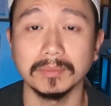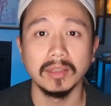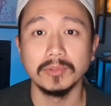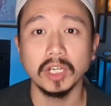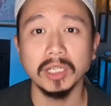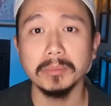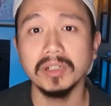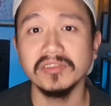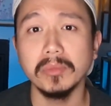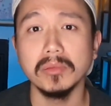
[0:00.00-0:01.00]
The giant
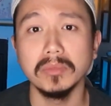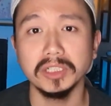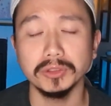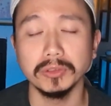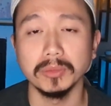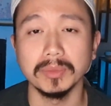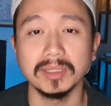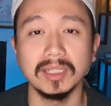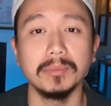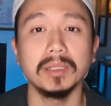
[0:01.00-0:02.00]
puffball
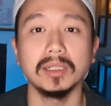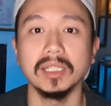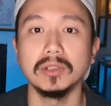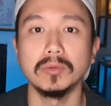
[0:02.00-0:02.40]
mushrooms typically